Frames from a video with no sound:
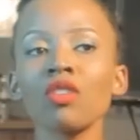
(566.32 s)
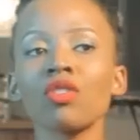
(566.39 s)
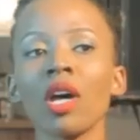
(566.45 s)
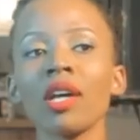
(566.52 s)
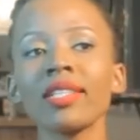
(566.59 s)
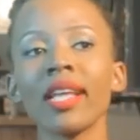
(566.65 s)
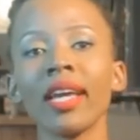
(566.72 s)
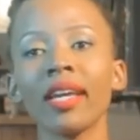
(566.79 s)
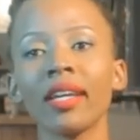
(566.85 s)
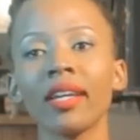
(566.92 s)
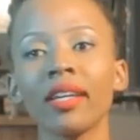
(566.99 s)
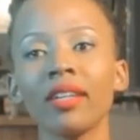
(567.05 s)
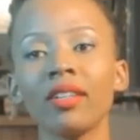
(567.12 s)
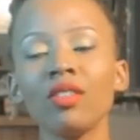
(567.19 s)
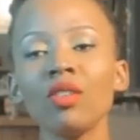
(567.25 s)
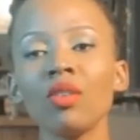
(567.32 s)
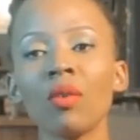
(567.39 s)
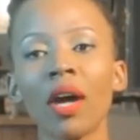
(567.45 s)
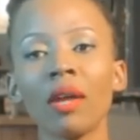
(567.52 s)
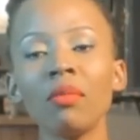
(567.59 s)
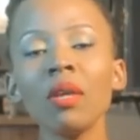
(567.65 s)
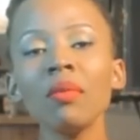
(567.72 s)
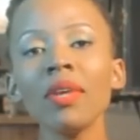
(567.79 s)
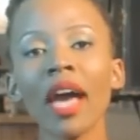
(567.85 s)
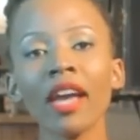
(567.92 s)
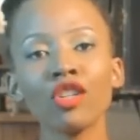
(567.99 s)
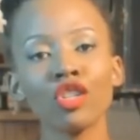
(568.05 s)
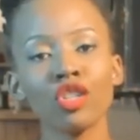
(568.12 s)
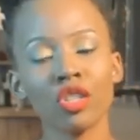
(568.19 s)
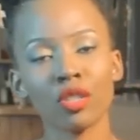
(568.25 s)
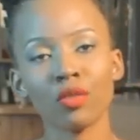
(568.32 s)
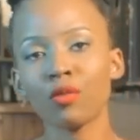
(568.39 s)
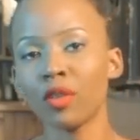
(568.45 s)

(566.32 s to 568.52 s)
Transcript: So I was like, you know what, maybe I should just